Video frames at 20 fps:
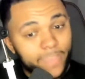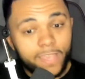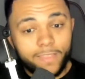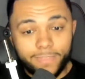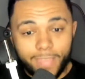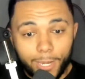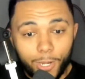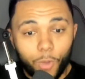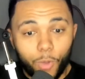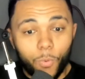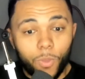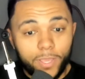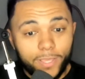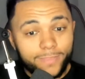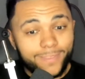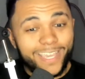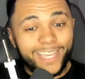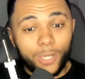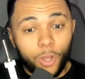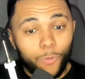he
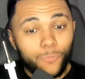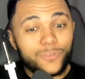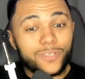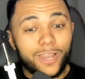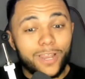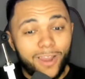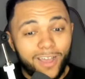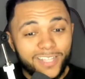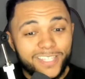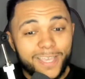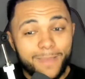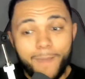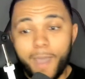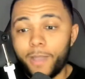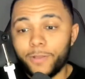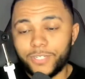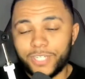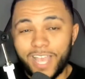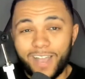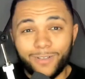knows a lot
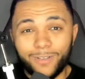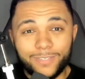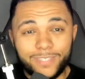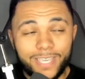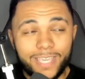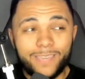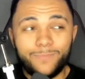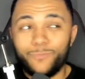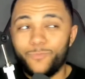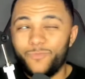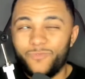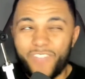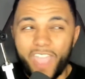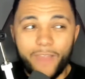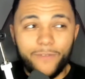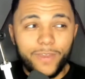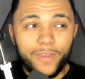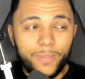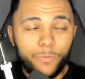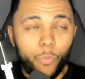about Chelsea.
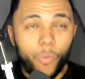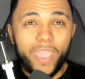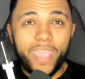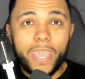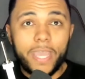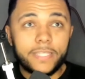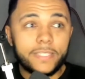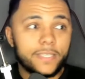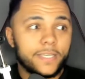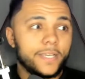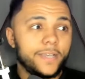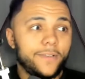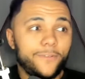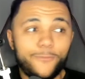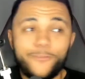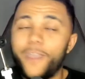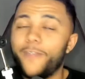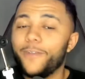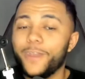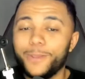Very weird,
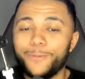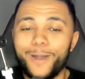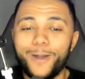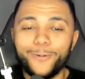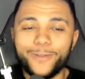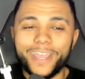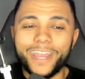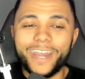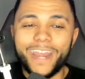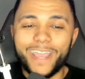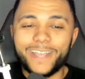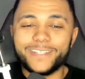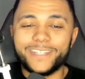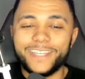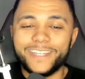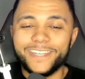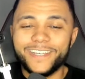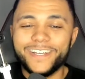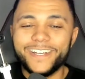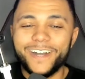very well
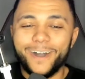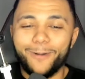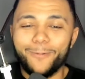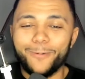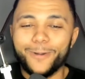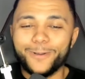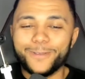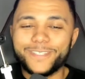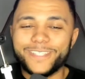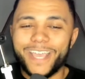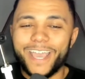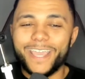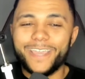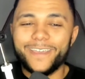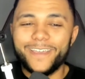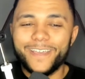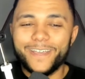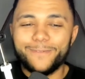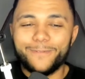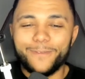connected, I will say,
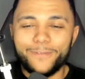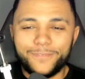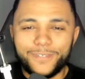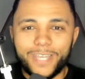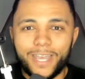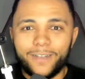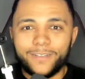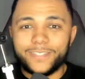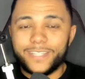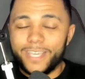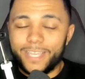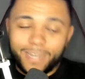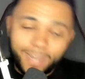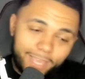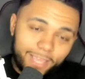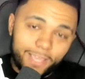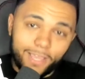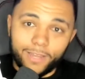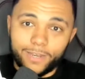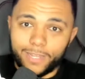with Chelsea.
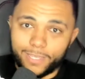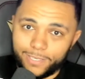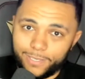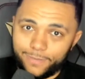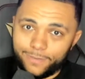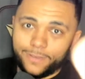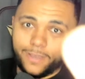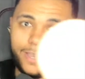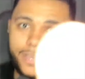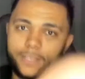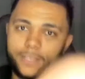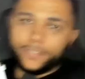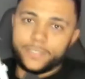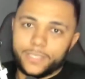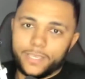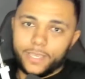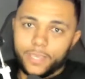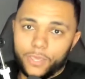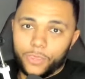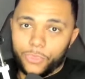I'll let you guys
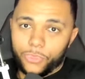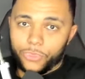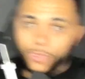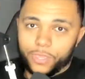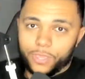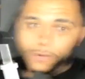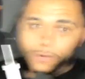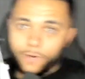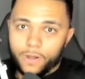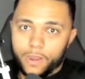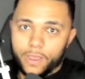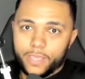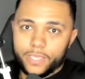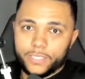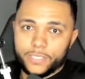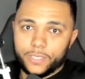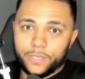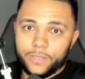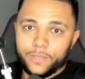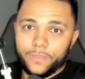
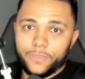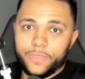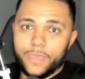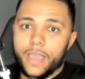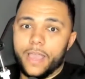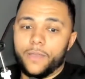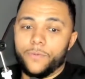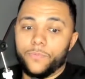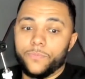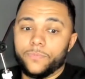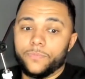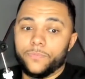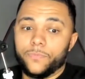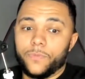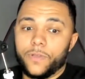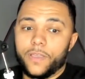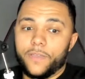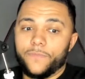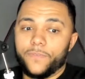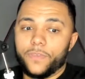theorize on that and
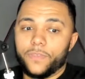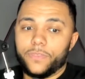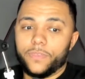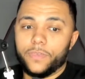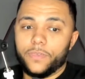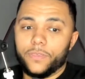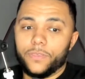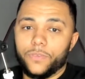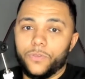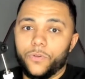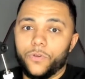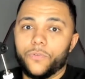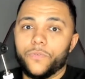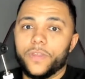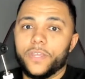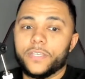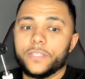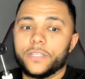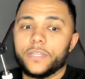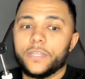whatever you think your
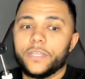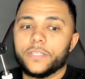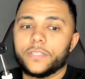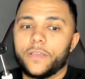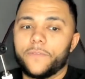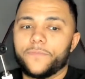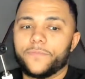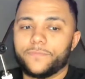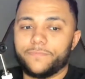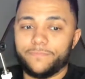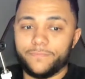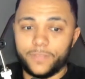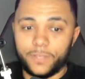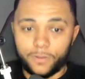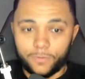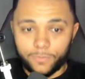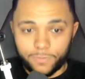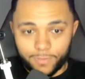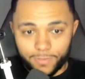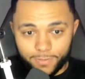reason is.
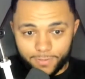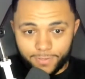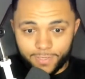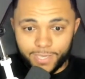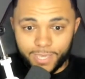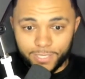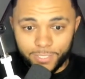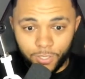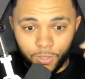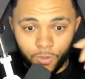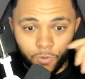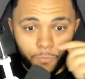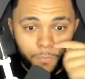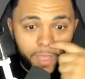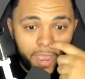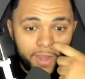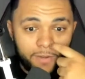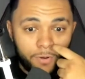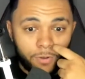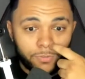He gets the whole
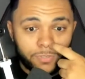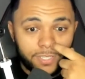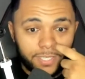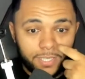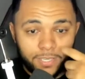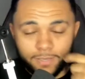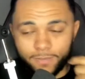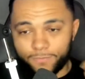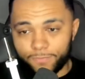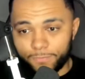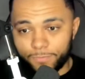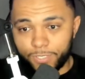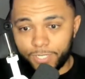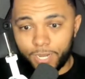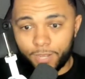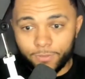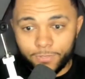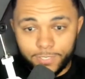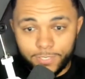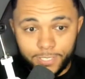payroll thing from
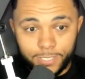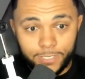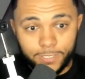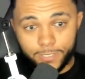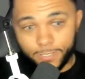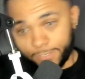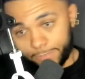Chelsea,